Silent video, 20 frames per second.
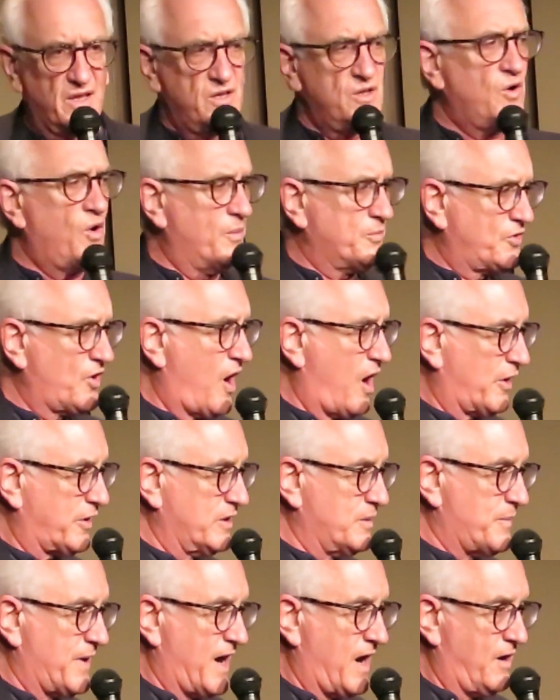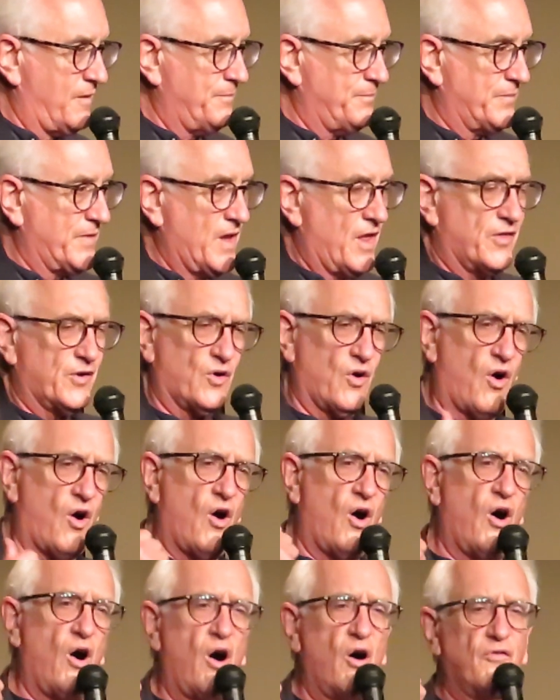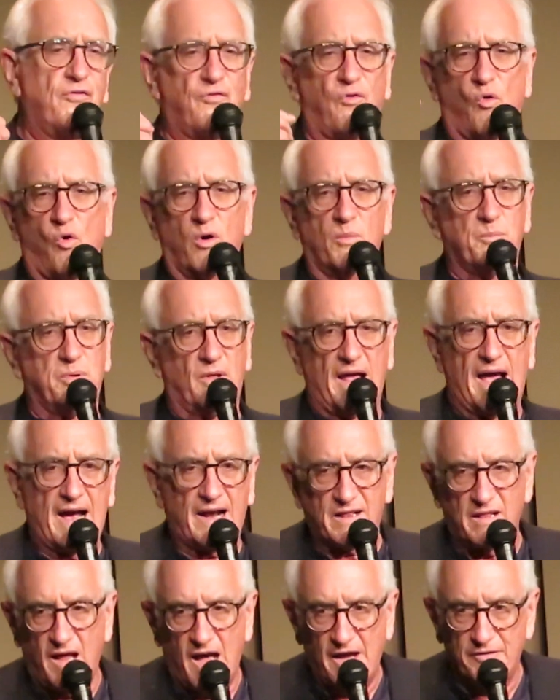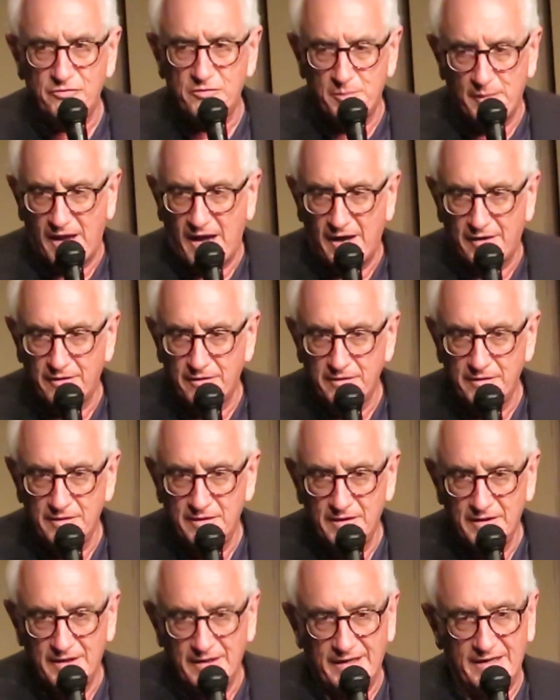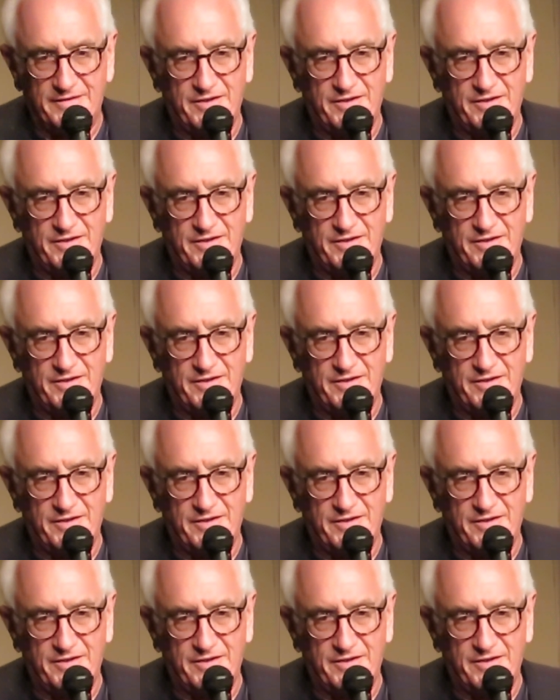You know what I'm talking about. They're all for Black Lives Matter.